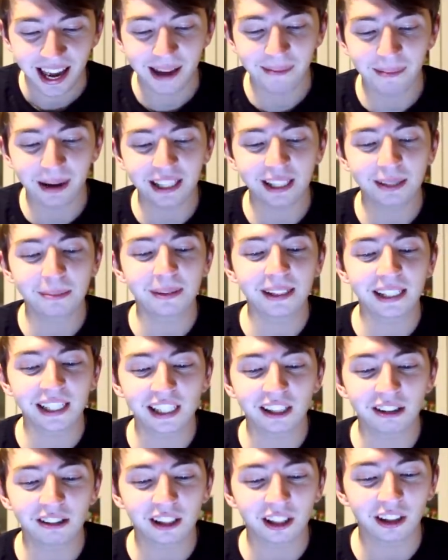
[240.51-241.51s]
imagine being
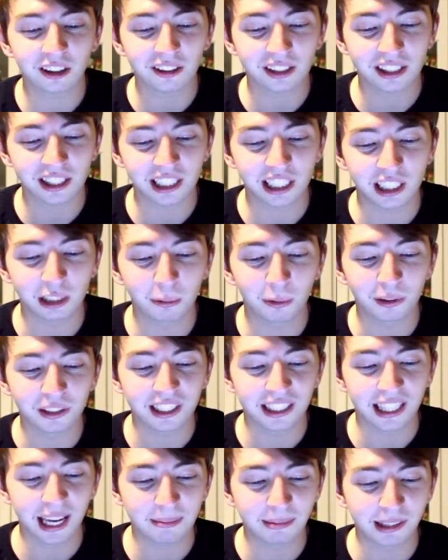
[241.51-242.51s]
so toxic you want
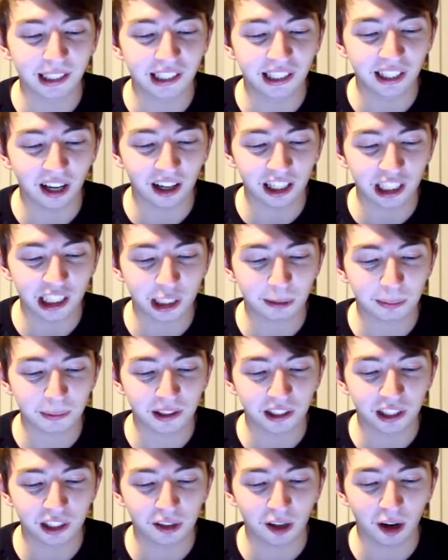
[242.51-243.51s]
a game to die just
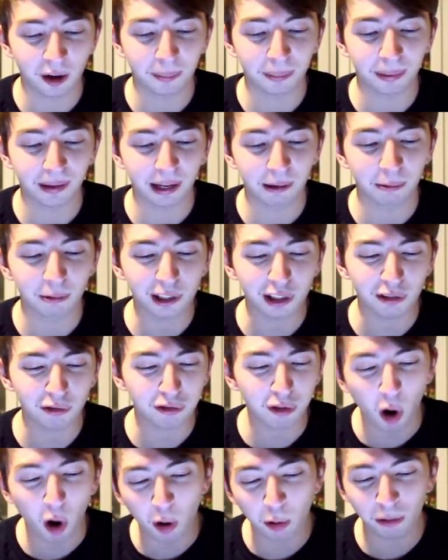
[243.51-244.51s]
because you don't play. What's
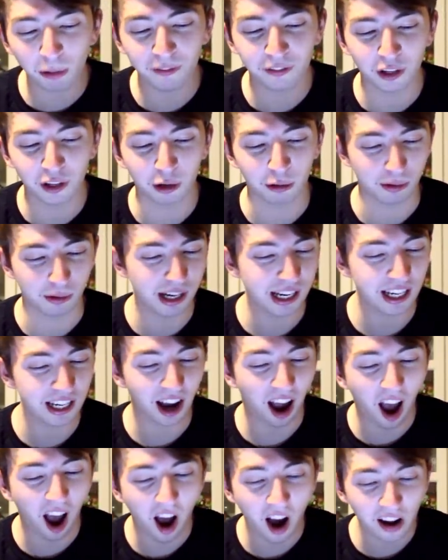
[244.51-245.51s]
wrong with you? Need a
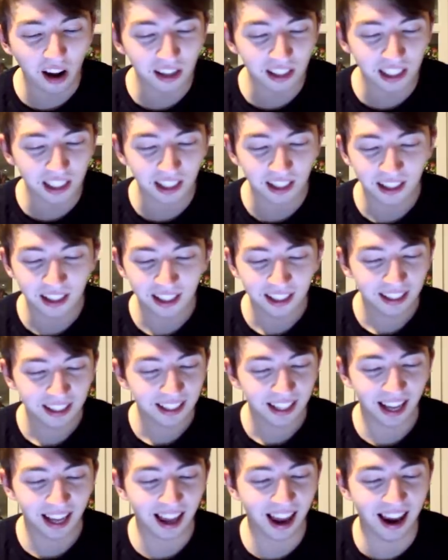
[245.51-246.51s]
hug?
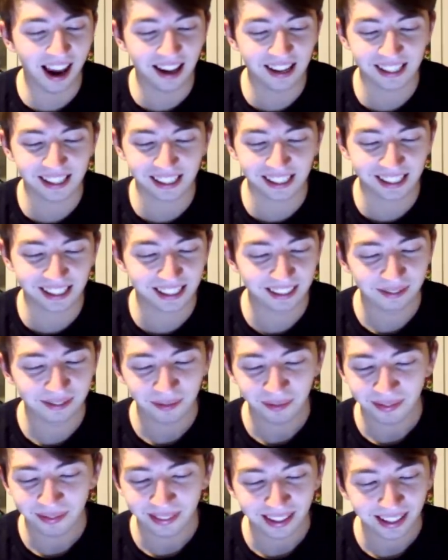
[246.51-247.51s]
And just,
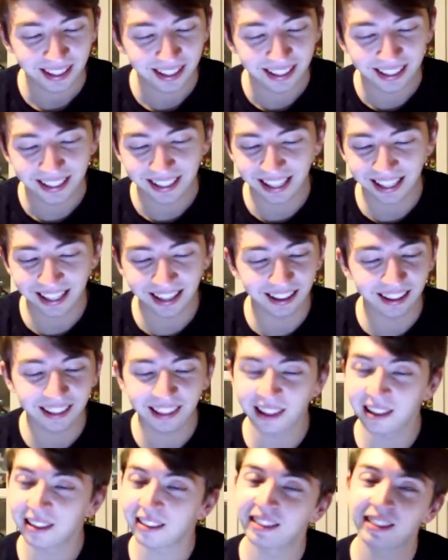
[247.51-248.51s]
then the,
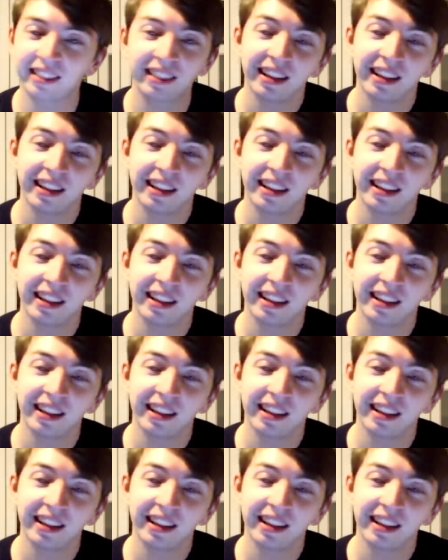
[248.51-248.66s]
the,